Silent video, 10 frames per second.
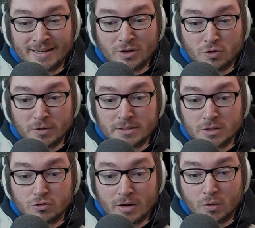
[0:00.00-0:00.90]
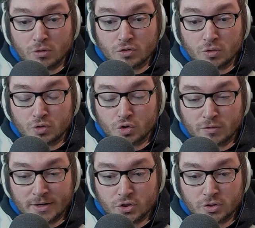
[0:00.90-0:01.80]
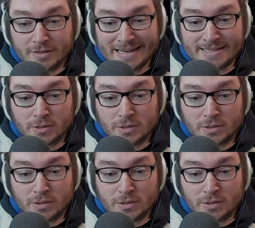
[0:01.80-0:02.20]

increased crowd control duration and deal